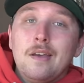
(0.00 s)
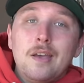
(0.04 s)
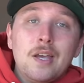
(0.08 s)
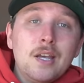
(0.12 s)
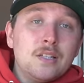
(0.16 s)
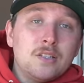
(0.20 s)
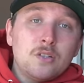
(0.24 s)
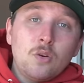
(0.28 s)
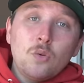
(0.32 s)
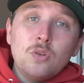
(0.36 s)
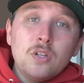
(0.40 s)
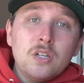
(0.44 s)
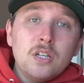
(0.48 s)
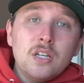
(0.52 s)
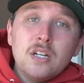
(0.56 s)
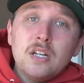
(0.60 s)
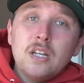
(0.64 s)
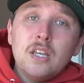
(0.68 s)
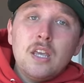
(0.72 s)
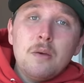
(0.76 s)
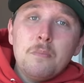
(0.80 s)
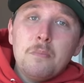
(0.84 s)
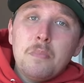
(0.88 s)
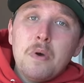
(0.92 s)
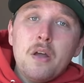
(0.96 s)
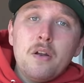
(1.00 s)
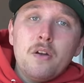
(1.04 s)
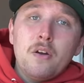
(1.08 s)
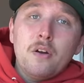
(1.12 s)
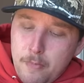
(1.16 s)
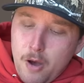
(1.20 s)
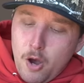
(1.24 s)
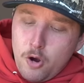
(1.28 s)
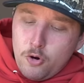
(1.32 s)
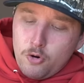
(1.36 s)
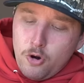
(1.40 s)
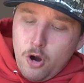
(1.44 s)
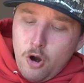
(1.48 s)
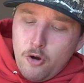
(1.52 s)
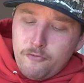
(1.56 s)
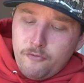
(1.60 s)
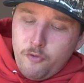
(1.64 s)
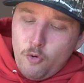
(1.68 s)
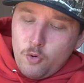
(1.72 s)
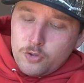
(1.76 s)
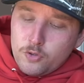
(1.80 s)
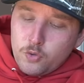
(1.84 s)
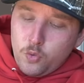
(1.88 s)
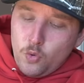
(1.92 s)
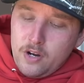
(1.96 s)
It's only gonna get better. Mogro
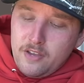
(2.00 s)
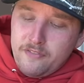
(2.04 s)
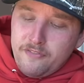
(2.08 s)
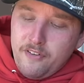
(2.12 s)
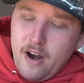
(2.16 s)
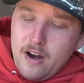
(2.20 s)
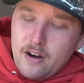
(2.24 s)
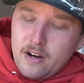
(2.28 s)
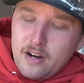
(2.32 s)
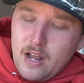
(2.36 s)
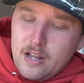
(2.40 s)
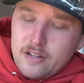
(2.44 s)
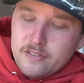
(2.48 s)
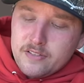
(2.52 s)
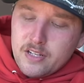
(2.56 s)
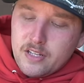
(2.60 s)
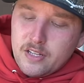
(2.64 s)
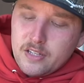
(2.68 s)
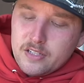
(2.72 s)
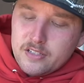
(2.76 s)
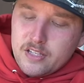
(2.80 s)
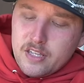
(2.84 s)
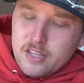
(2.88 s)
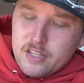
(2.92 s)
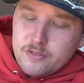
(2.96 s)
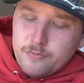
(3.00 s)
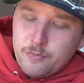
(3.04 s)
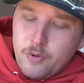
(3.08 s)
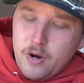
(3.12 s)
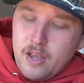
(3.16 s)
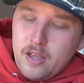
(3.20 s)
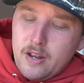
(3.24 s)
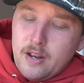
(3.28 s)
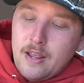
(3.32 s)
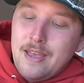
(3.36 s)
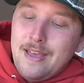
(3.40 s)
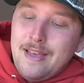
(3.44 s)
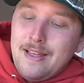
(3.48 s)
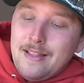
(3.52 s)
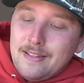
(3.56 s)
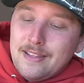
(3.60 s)
420, fire content. Let's get this bread.